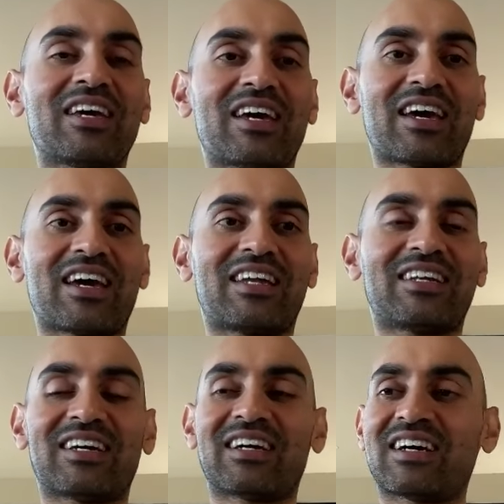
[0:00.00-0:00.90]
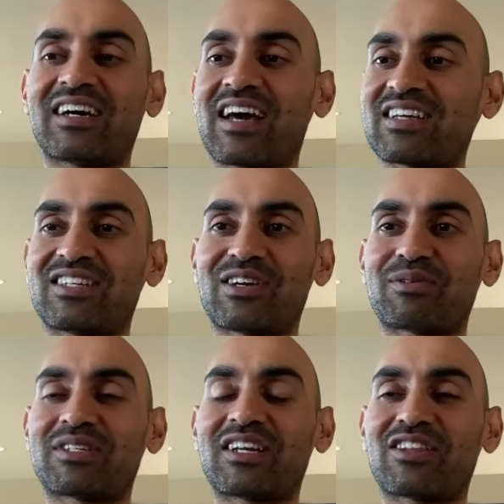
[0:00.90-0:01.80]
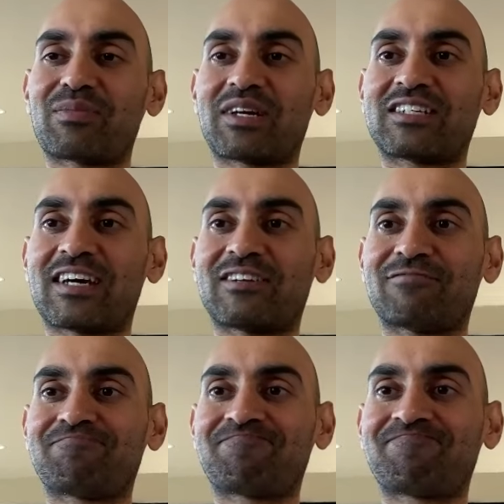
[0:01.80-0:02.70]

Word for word: And uh, S E O was another big channel.